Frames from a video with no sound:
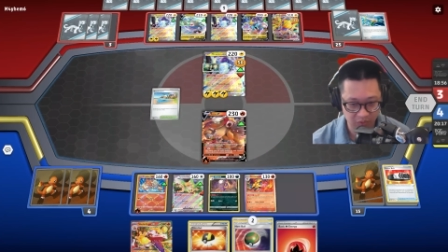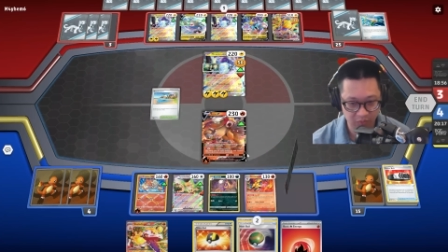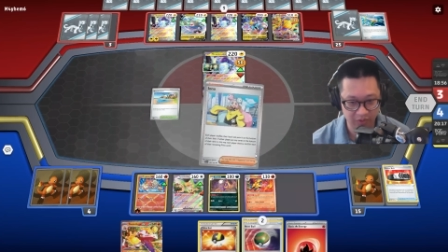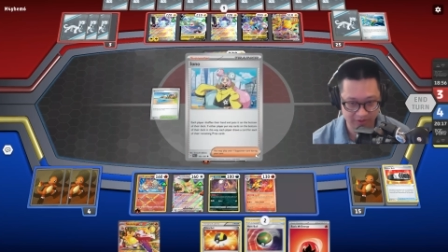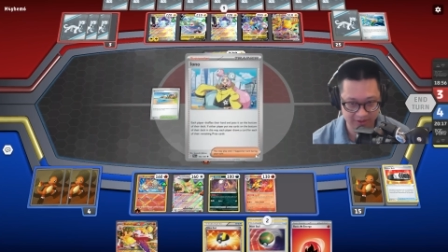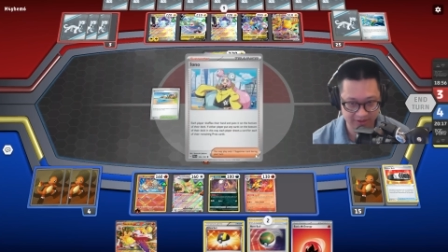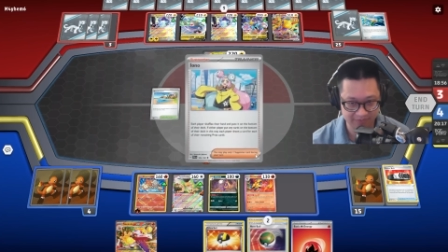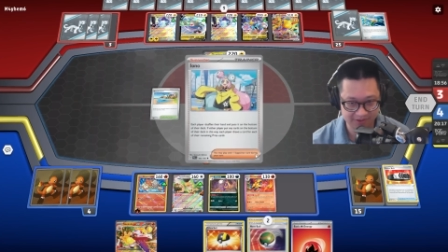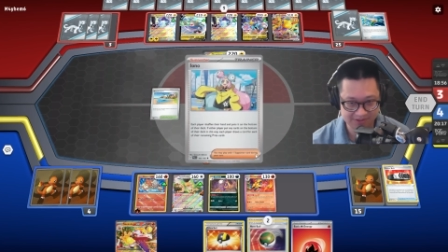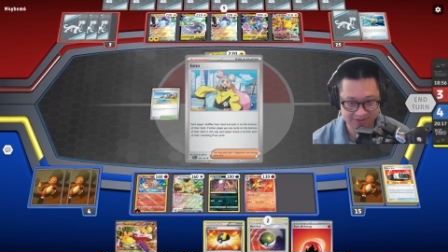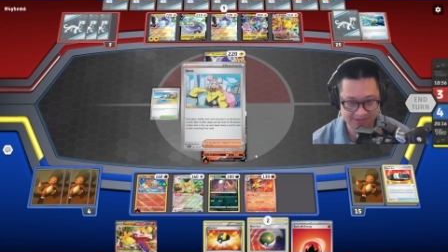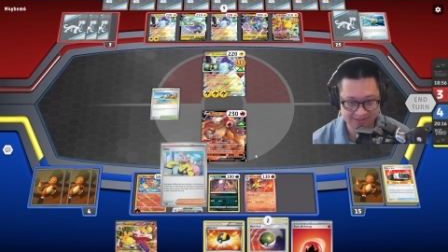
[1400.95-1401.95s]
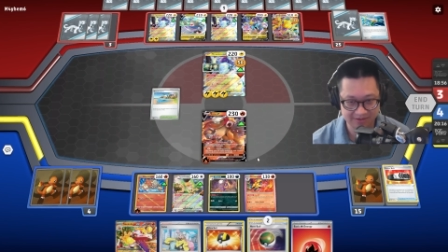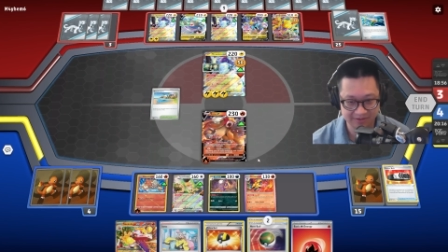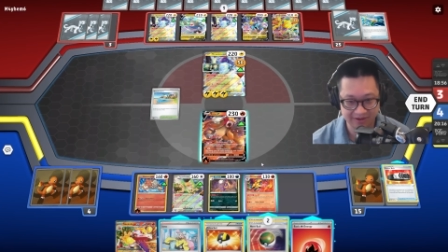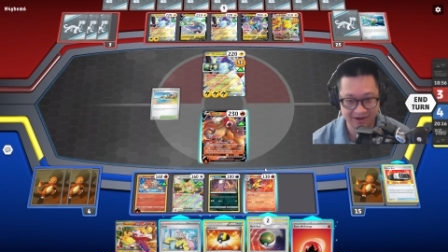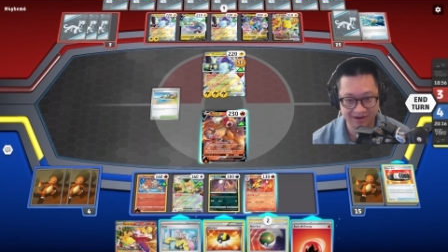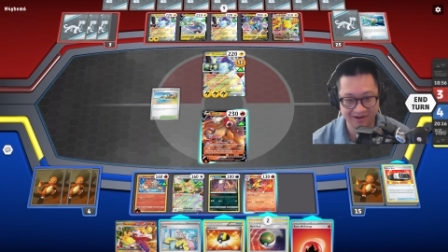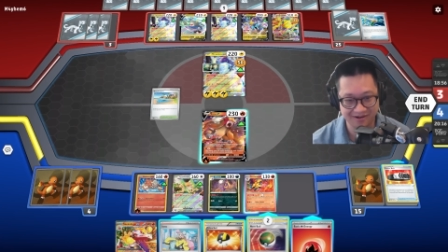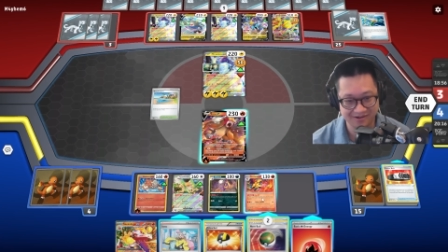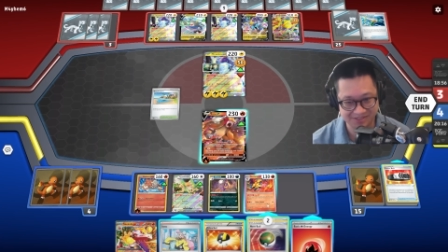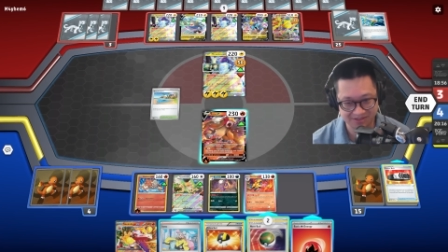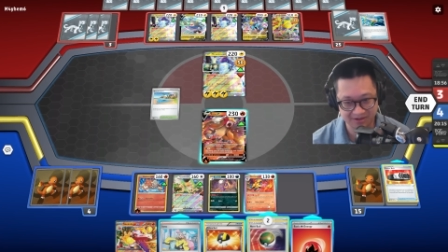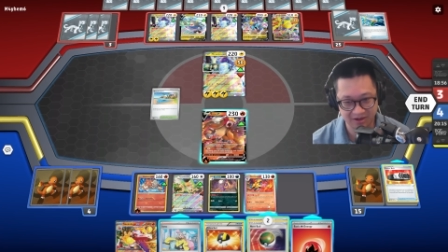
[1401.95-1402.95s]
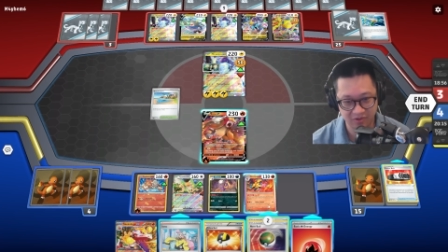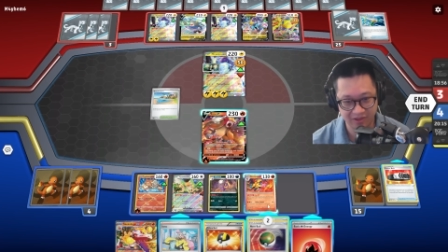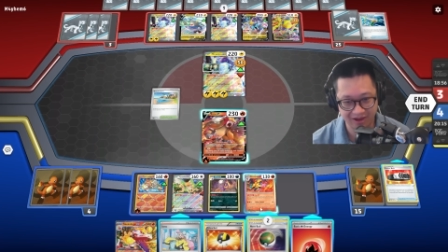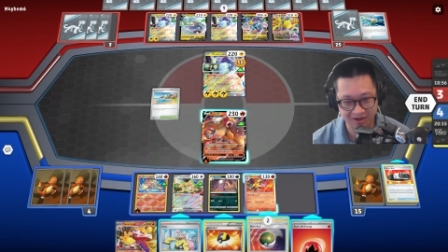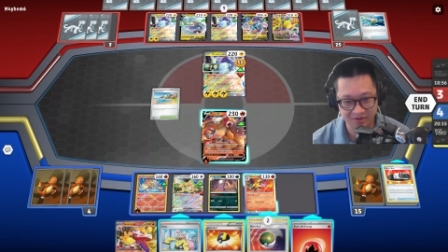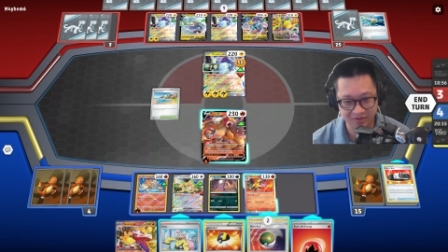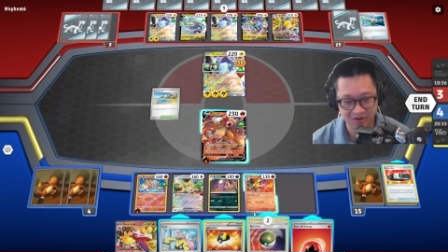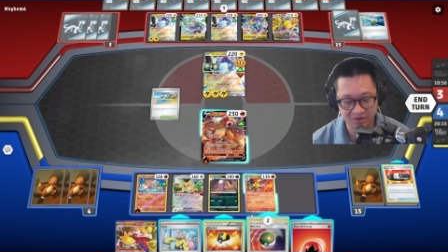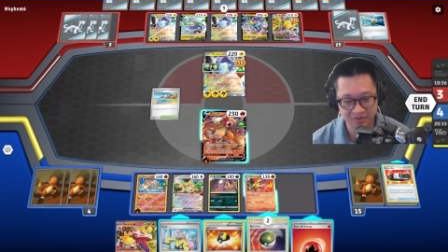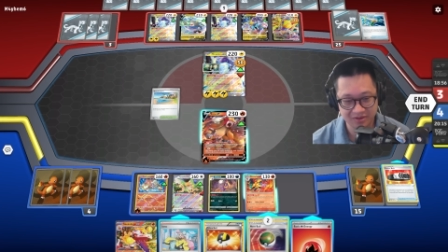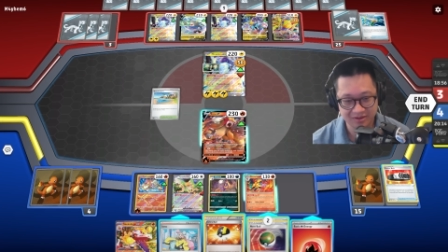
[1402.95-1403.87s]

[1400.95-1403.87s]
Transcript: with any of these things here. There's a good old Though.